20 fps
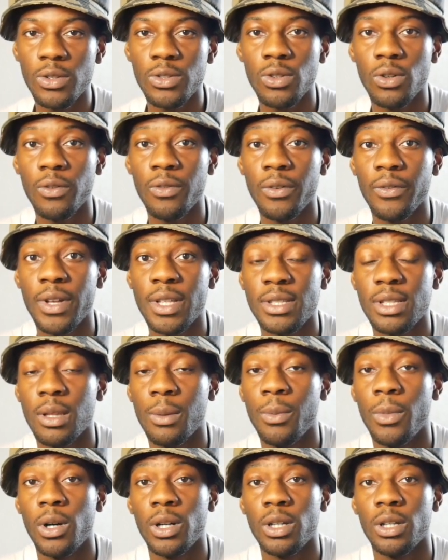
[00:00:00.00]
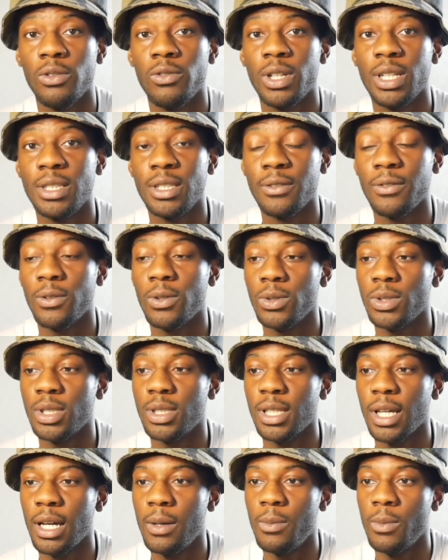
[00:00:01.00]
events in the market are really difficult to
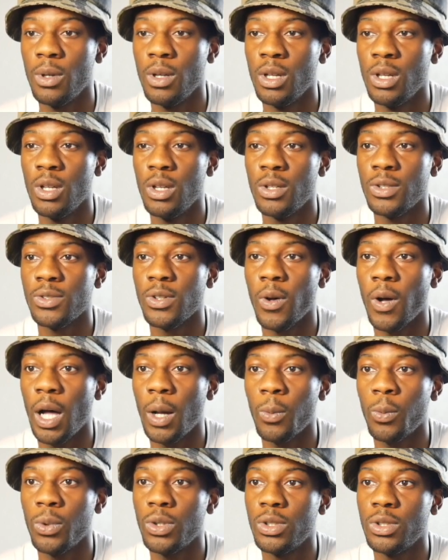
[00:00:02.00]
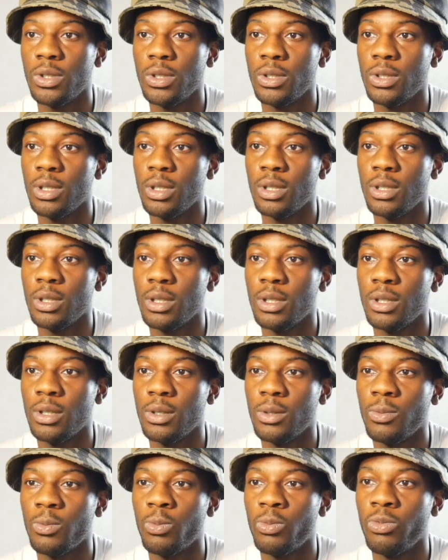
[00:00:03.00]
time, so I wouldn't
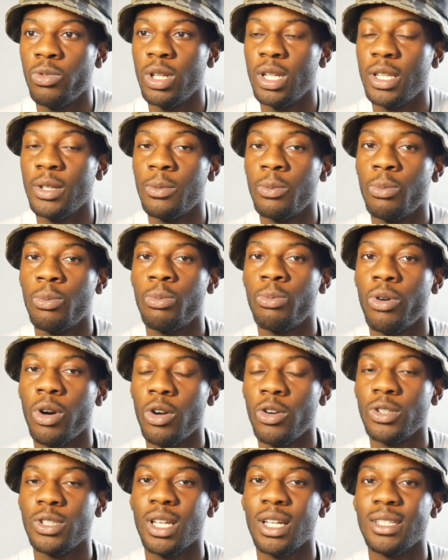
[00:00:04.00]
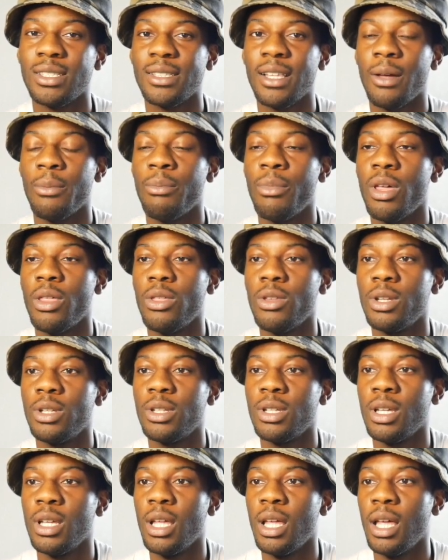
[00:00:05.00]
really prioritize that
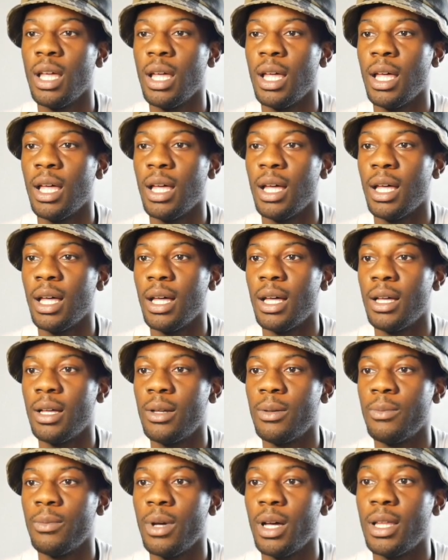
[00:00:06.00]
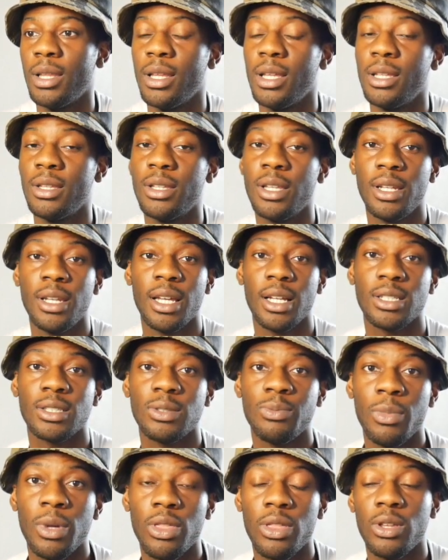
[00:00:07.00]
method. And then the
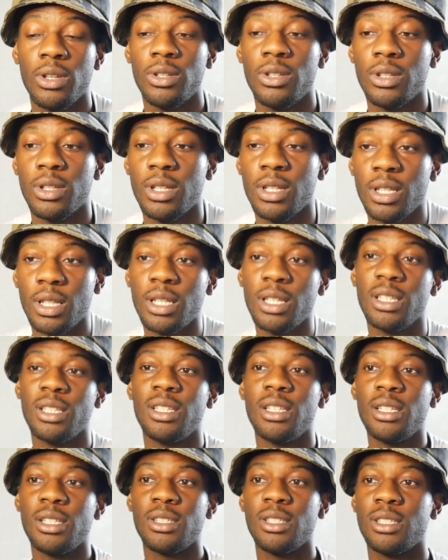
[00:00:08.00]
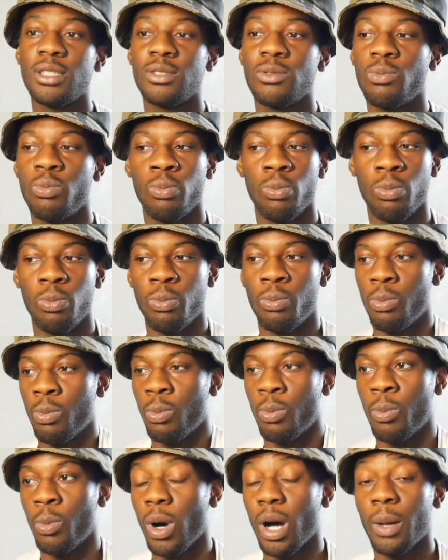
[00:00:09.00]
next method, this is
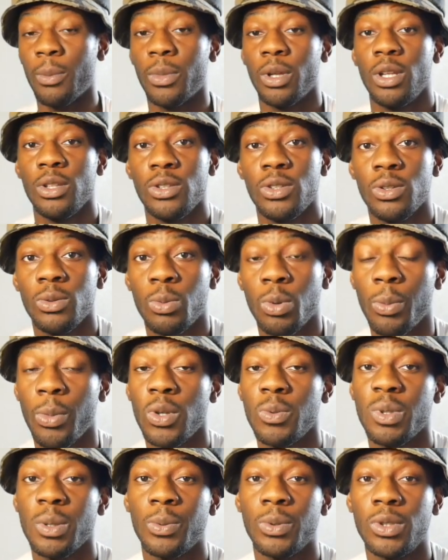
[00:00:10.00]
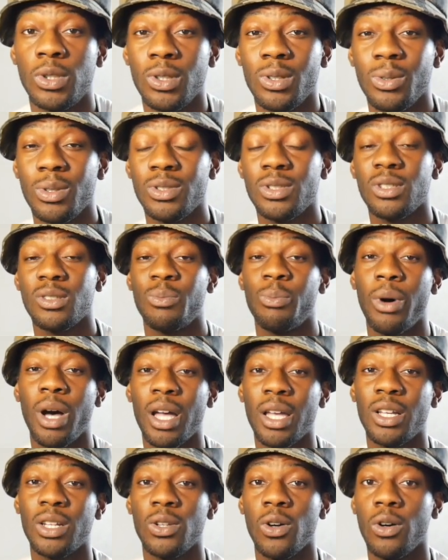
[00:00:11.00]
what I'm going to do. What most people do is just
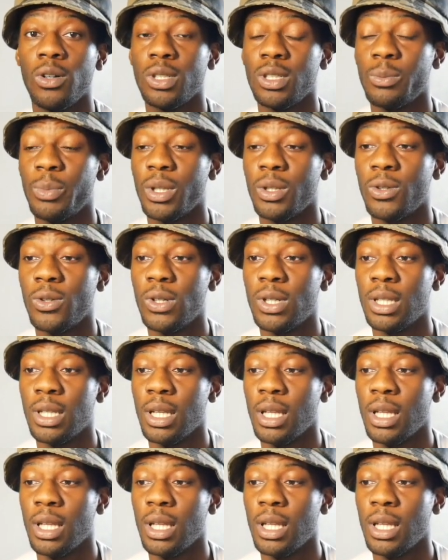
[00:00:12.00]
buying and holding Bitcoin.